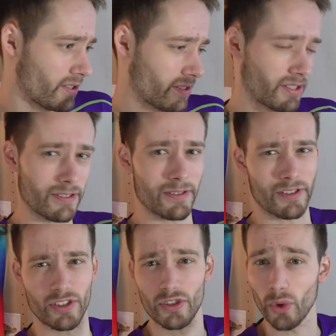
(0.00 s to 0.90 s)

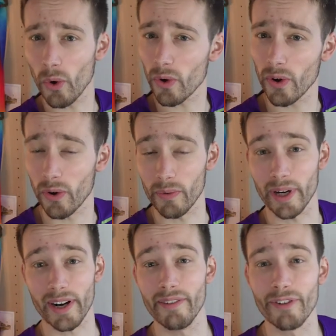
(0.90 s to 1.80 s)
store or
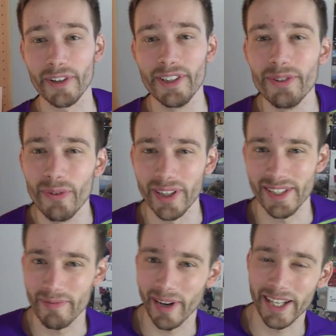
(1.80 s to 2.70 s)
wherever you want
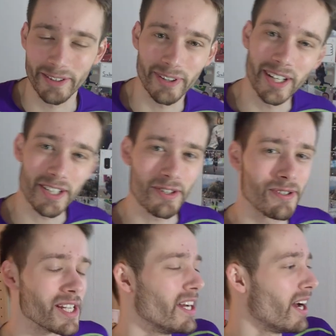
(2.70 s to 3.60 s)
to buy your running
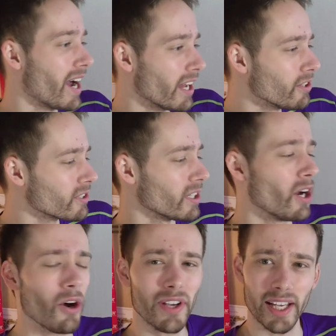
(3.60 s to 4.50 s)
shoes. I look,
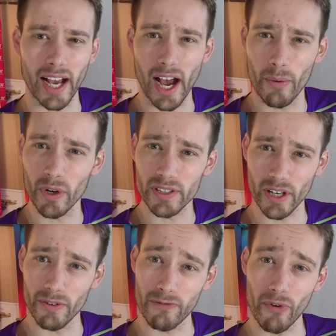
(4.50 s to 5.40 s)
okay, I want
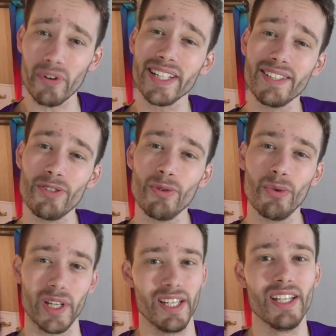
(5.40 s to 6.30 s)
a
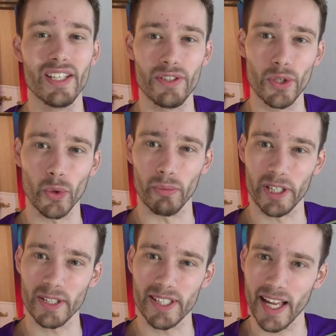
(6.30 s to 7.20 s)
42 EU
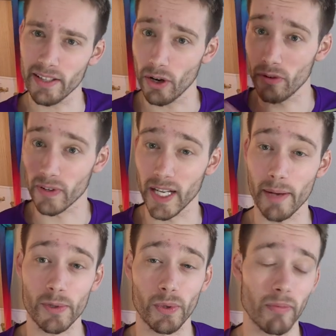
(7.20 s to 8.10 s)
because that
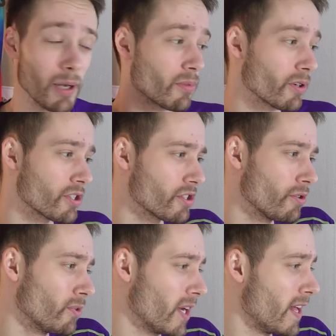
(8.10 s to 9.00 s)
overlaps with my Brooks
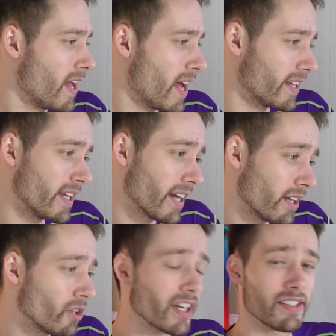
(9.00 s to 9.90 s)
shoe. And then I
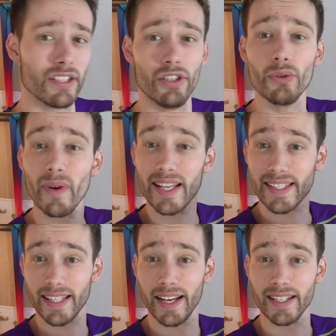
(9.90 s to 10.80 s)
look at the
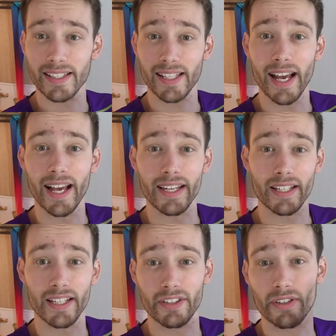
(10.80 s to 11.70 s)
US size
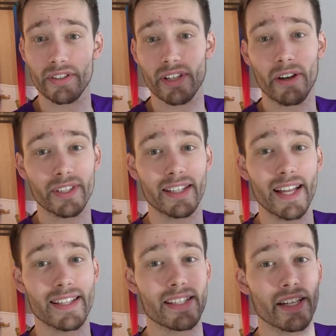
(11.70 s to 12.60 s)
and it turns out that
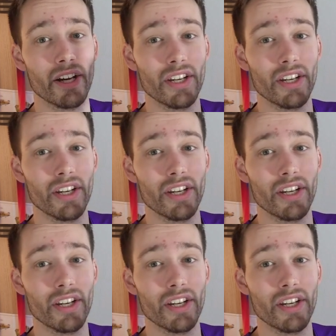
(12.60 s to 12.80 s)
that's a